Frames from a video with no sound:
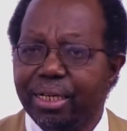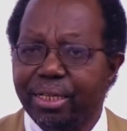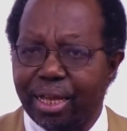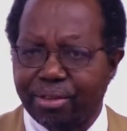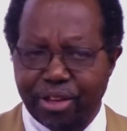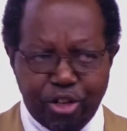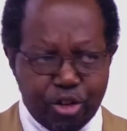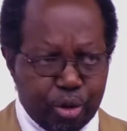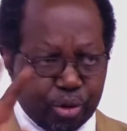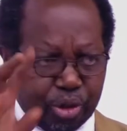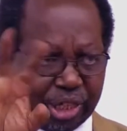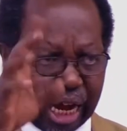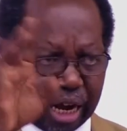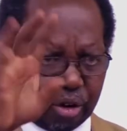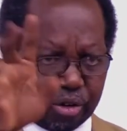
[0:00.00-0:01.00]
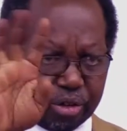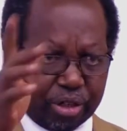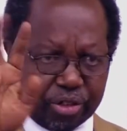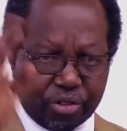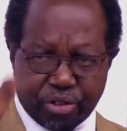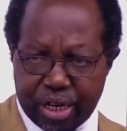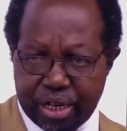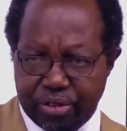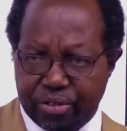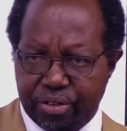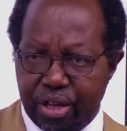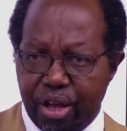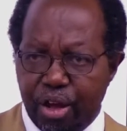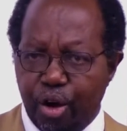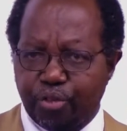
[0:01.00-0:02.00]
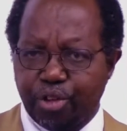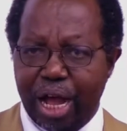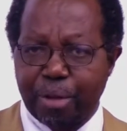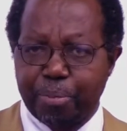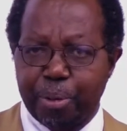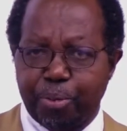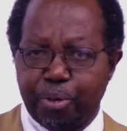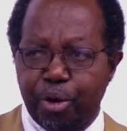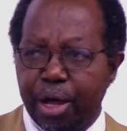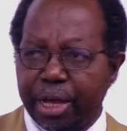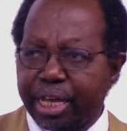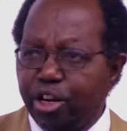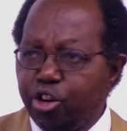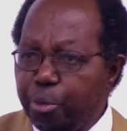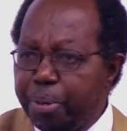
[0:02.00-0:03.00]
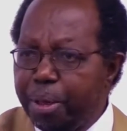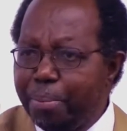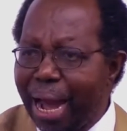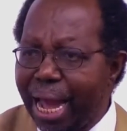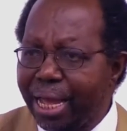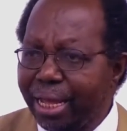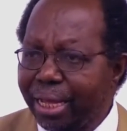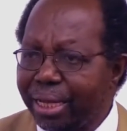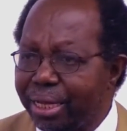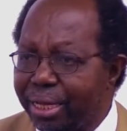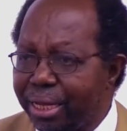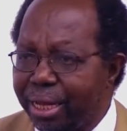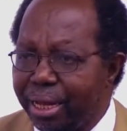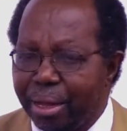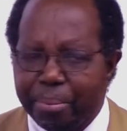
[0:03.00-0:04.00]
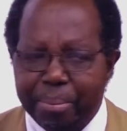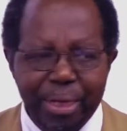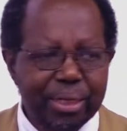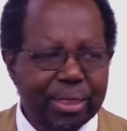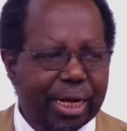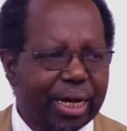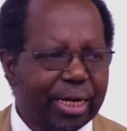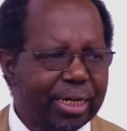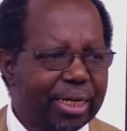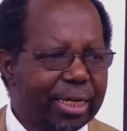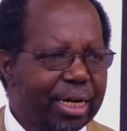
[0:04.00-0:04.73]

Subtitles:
That's a new jargon these days of young people. "Can you be my mentor?"